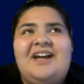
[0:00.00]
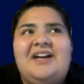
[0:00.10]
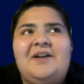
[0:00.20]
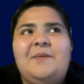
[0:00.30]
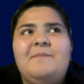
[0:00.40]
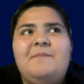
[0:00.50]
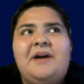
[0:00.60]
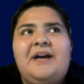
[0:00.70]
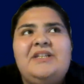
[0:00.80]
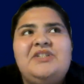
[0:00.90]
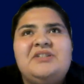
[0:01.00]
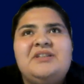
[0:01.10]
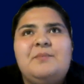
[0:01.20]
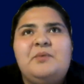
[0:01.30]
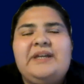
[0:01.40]
But just
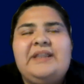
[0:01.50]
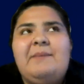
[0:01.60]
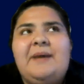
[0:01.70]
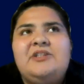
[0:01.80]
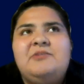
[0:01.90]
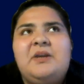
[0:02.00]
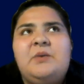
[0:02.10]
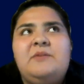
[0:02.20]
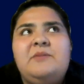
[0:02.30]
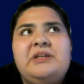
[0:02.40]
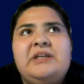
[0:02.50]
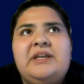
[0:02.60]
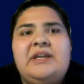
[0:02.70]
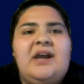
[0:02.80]
like bringing that back to my own community,